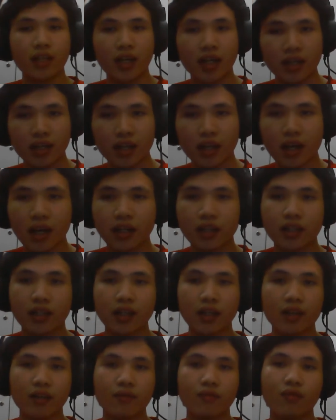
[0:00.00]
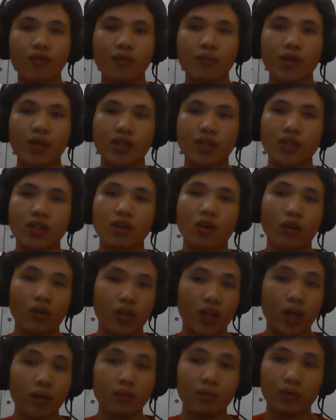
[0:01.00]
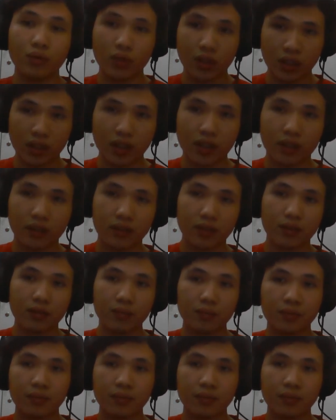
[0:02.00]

any unclear information or doubt to the things.